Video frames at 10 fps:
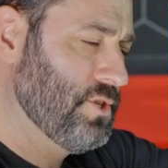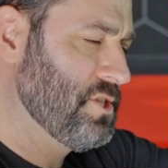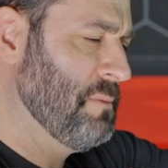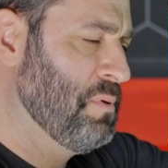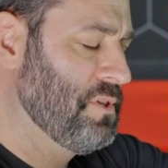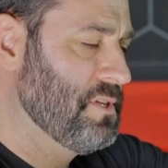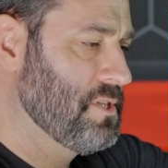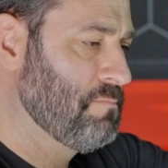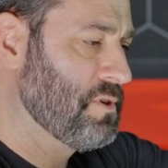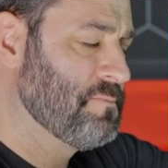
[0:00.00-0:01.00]
just to put this
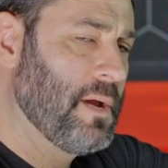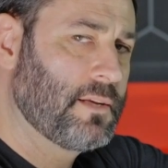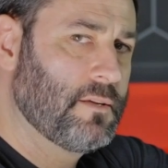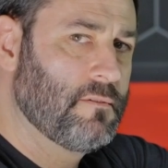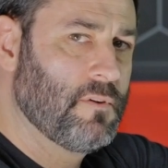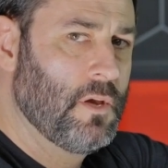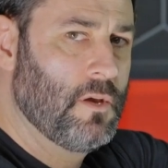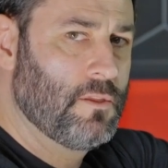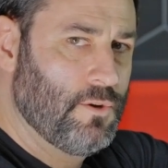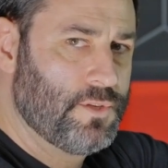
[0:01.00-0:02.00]
in perspective,
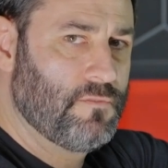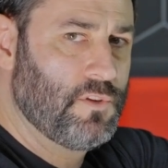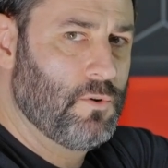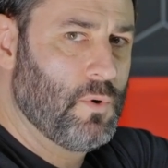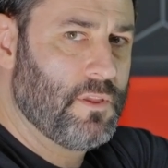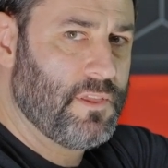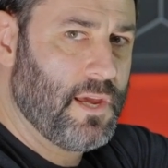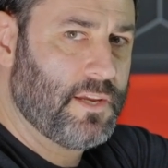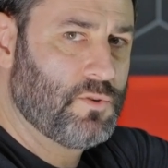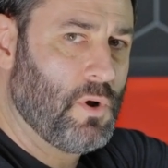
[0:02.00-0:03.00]
those of you with
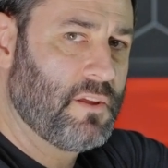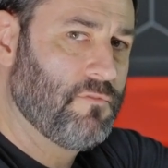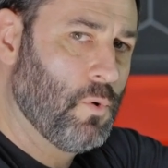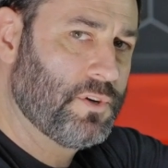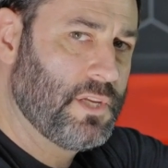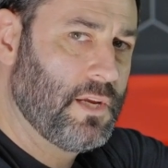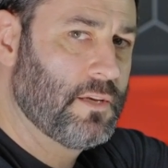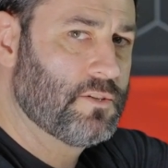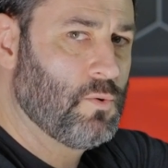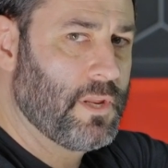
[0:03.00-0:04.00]
a
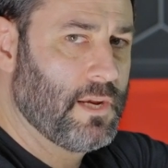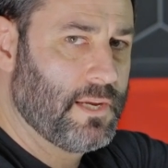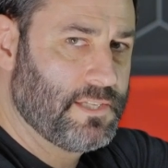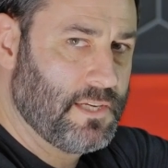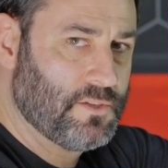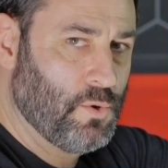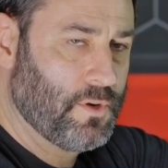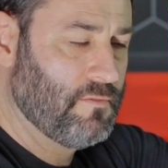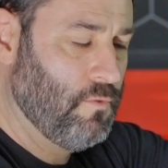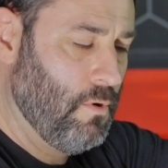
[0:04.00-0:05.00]
2014 to 2019
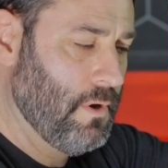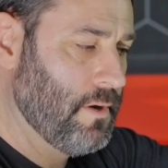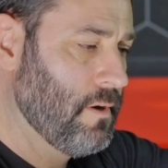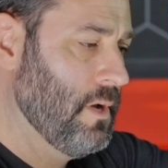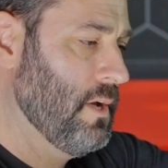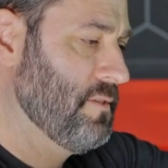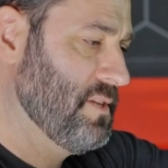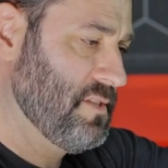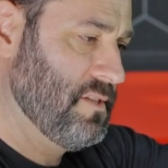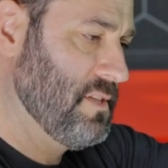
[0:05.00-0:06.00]
Toyota 4Runner,
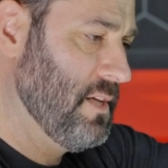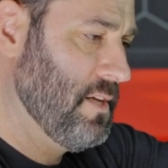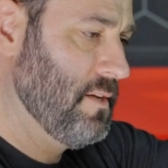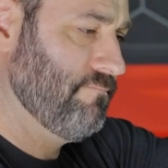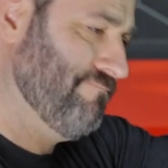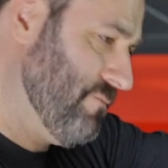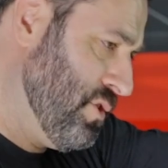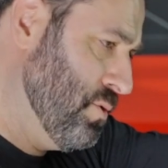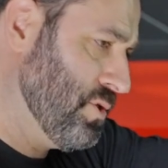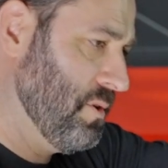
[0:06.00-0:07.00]
this is the
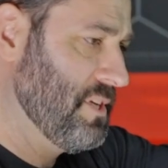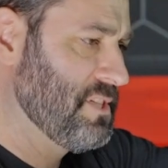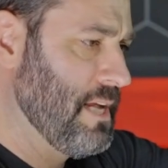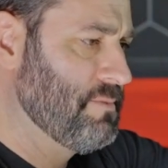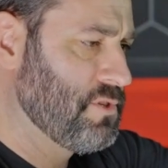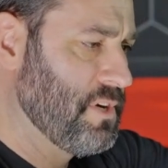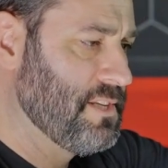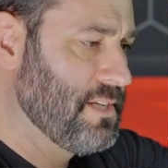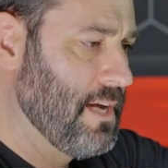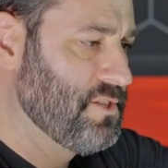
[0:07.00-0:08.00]
usually same
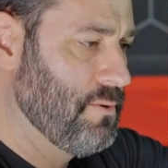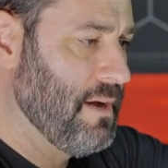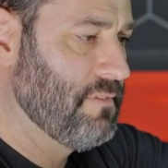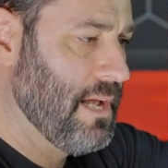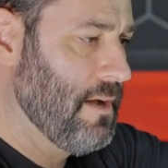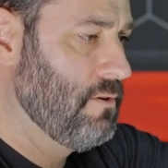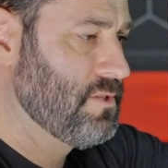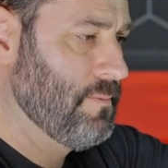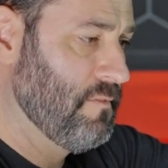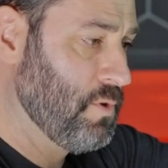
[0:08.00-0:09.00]
screen size you have now.
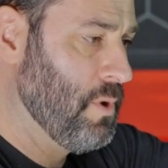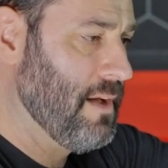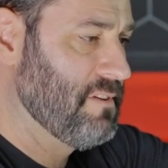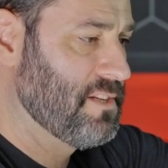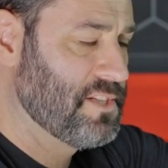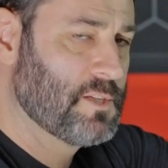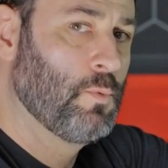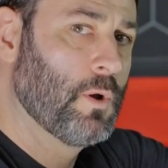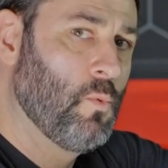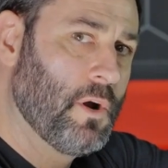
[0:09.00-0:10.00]
Some of you will have a
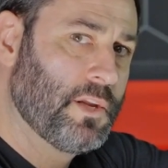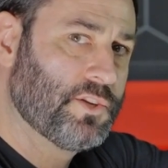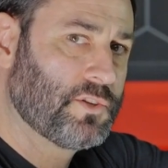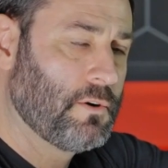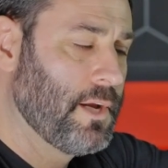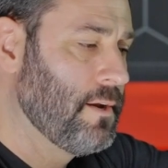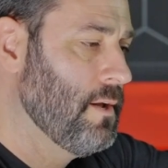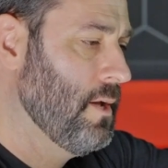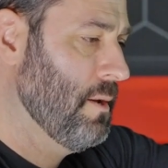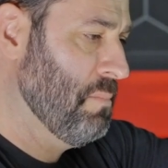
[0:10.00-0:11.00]
6.1-inch screen,
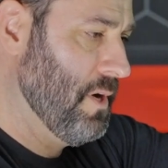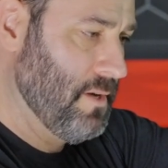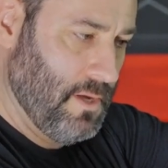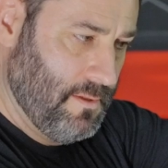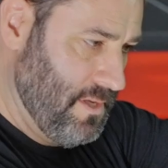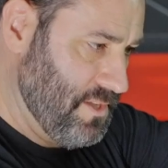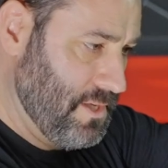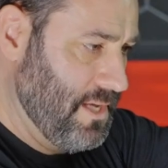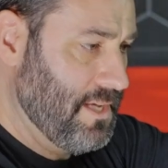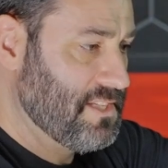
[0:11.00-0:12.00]
but this
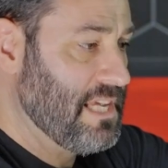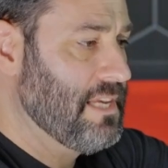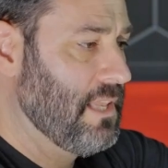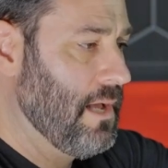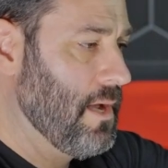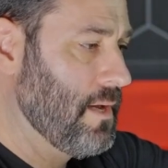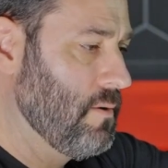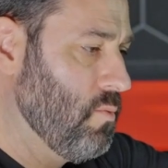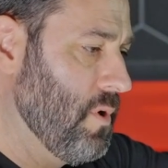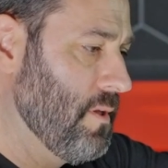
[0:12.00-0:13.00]
is in
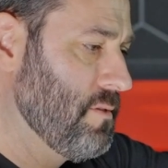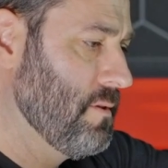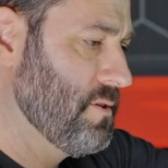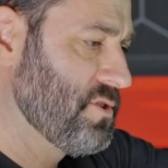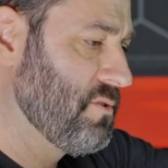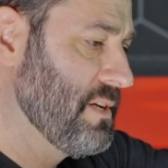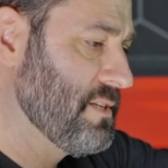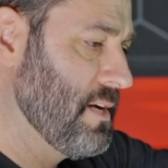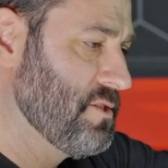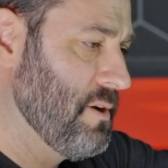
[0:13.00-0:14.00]
line with the screen
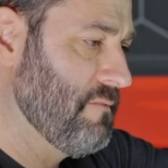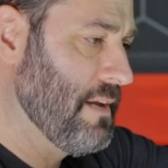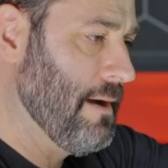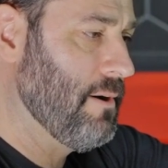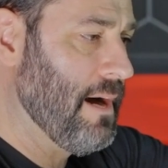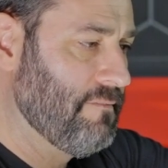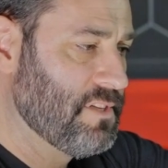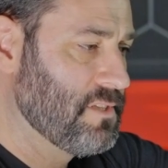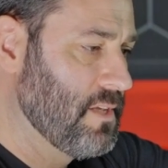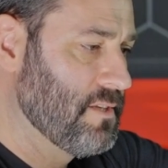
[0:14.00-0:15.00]
size you have now.
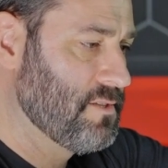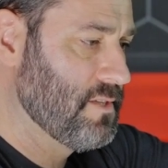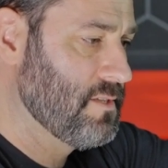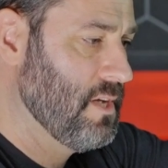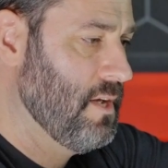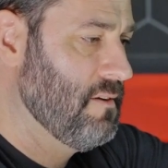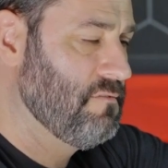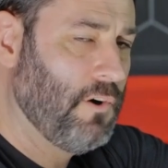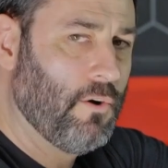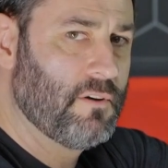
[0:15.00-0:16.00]
Obviously, this is
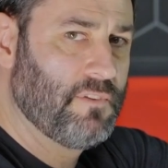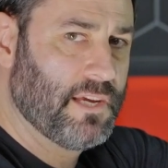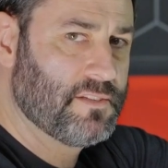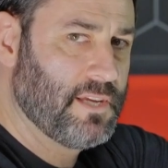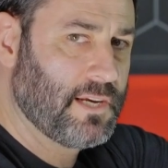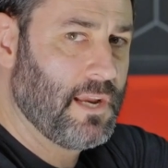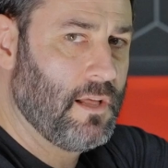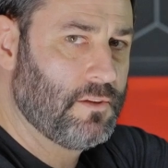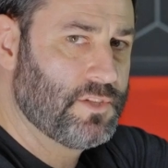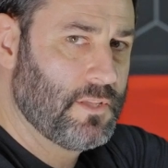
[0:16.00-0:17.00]
far advanced
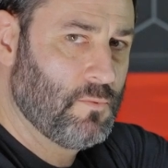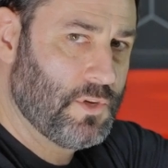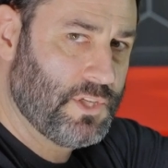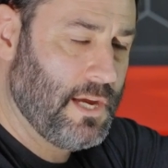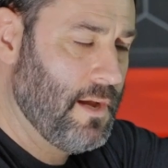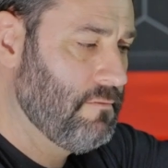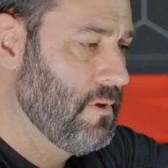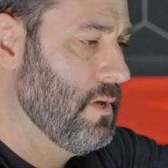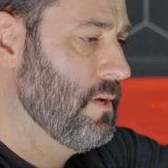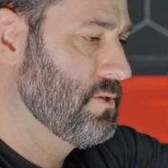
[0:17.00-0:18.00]
technology than what you have,
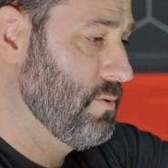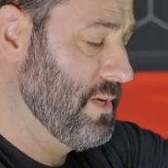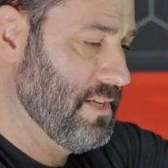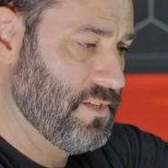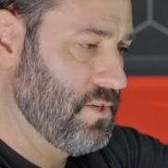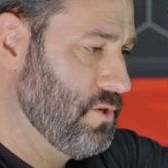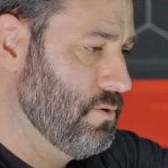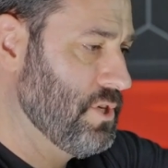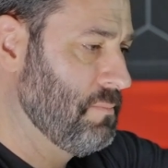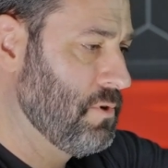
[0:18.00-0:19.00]
so it is a
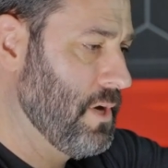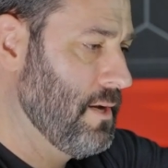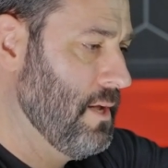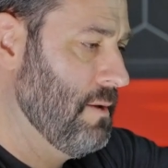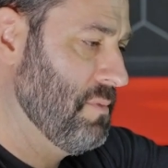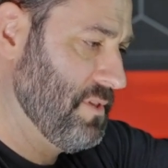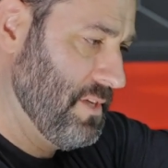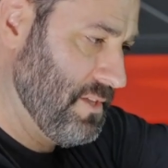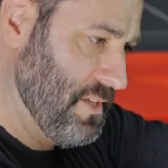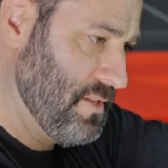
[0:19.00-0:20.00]
huge upgrade, but
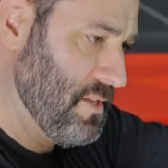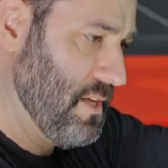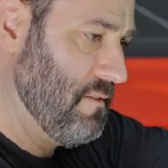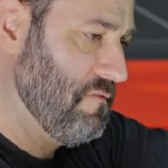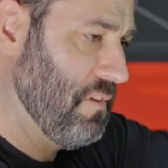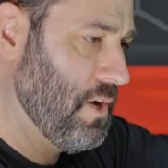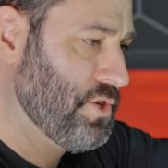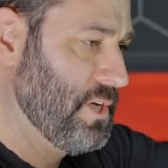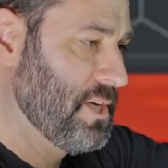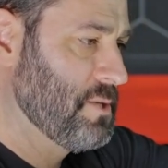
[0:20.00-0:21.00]
this is the
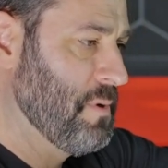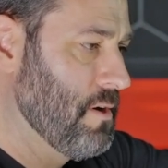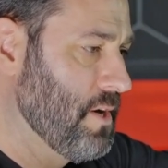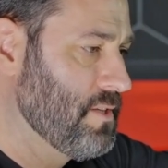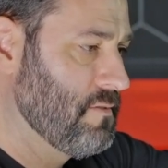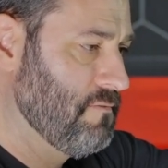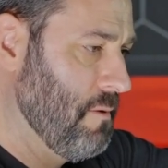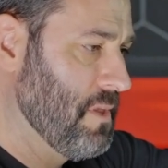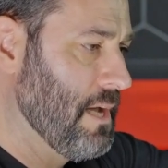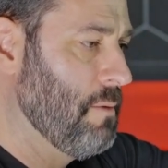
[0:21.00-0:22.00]
flush experience
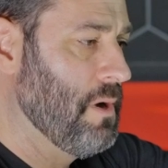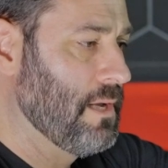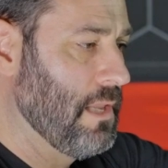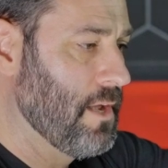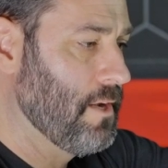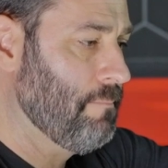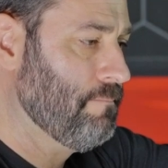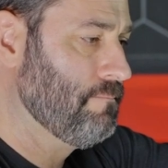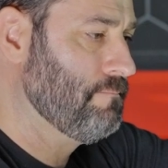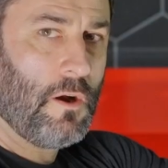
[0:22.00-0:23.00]
from the Alpine lineup.
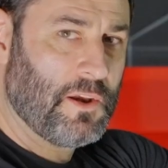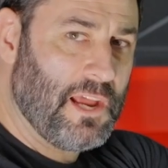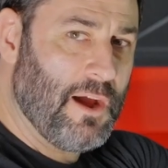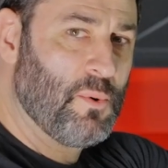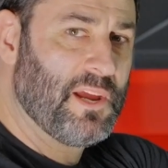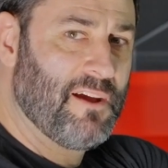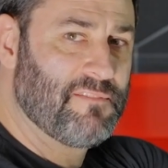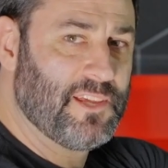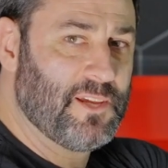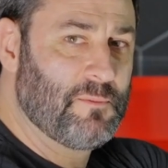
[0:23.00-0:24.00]
All right, now we have
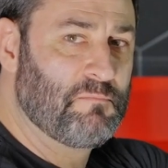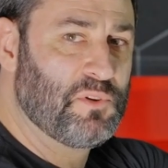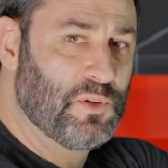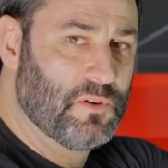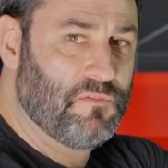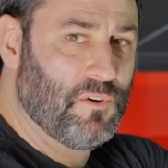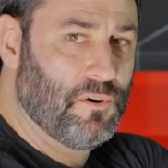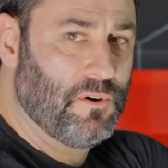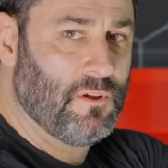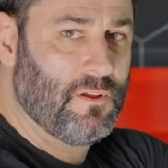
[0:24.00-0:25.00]
the
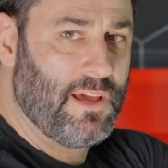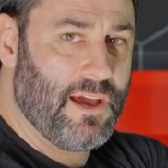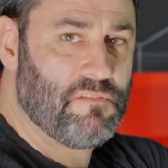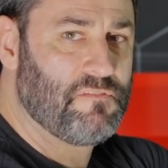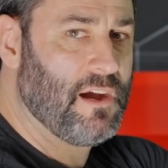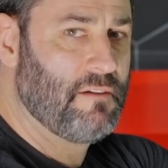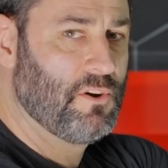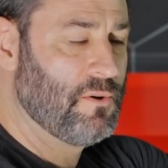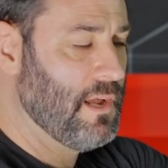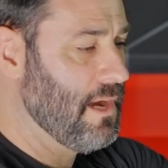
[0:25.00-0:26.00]
beautiful
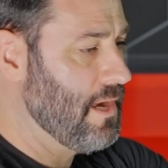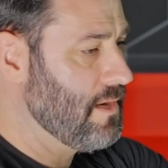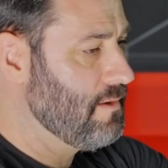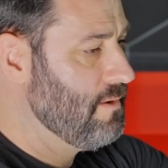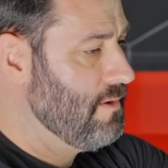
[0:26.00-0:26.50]
F509